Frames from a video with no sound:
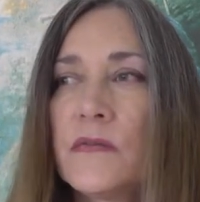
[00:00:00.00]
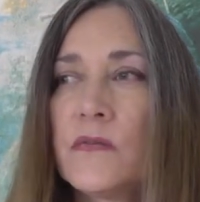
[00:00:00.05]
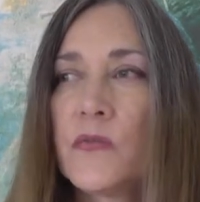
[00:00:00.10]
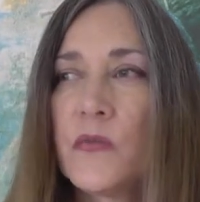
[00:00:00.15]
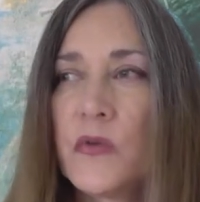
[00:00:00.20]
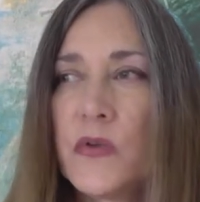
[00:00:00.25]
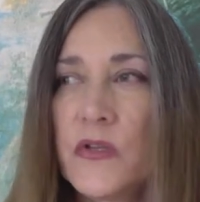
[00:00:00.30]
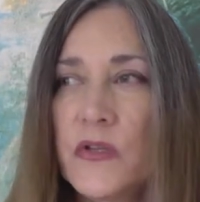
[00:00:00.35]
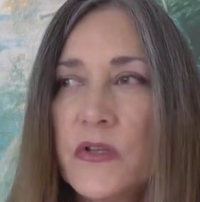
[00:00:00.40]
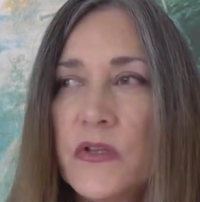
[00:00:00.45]

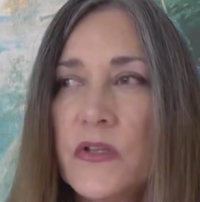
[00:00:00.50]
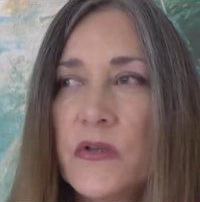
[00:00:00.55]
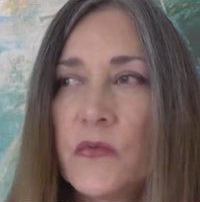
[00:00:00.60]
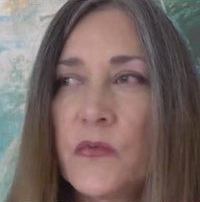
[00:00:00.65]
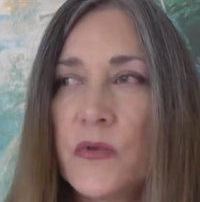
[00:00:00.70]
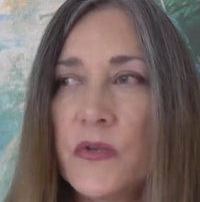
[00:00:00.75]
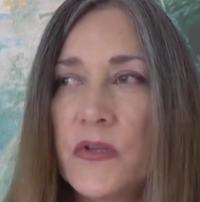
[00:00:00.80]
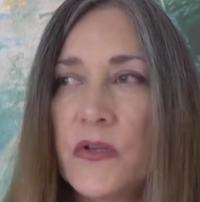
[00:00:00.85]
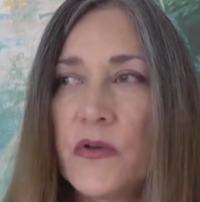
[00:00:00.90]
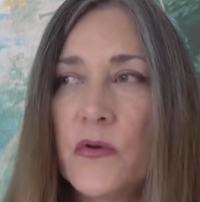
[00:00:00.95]
really,
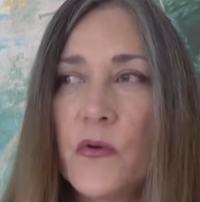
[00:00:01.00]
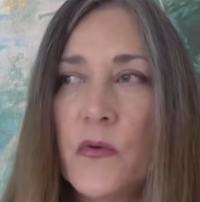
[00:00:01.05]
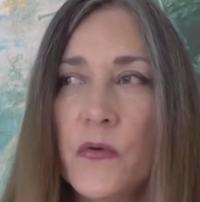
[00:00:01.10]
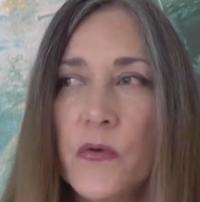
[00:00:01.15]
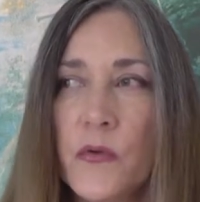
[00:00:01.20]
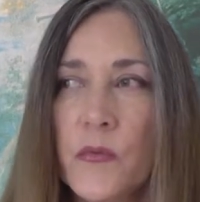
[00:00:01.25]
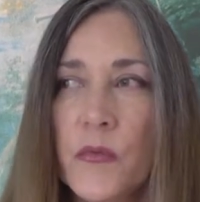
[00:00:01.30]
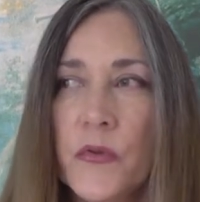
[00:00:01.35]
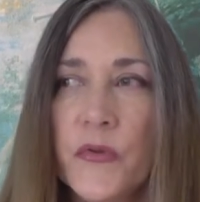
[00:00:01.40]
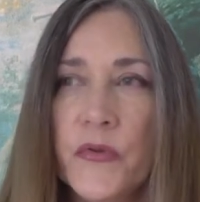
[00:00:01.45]
really
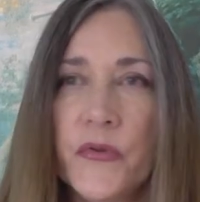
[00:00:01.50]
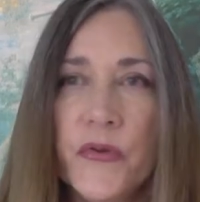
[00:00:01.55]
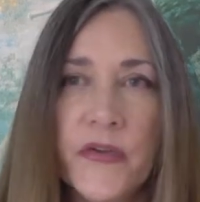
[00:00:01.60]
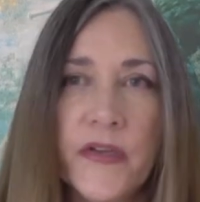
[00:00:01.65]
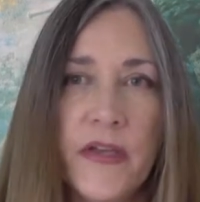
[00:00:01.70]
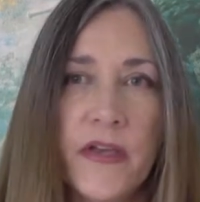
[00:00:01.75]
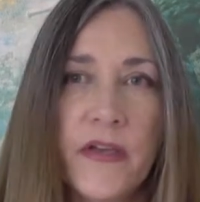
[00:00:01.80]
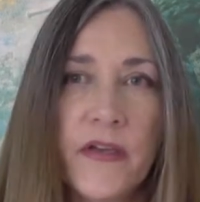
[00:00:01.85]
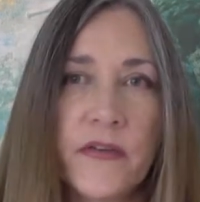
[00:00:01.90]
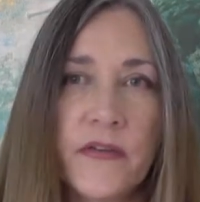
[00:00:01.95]
horrible
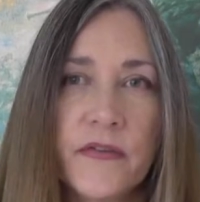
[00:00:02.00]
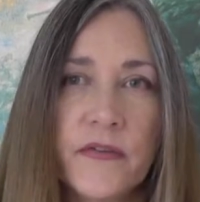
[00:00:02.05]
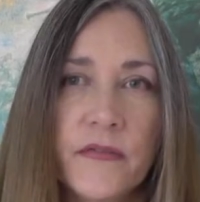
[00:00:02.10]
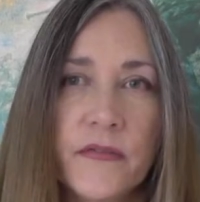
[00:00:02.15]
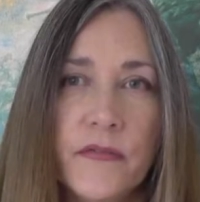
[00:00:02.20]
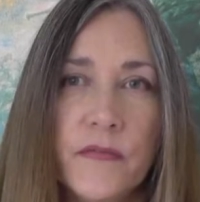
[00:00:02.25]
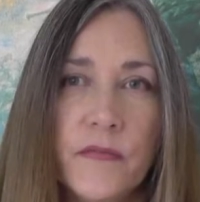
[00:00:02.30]
looking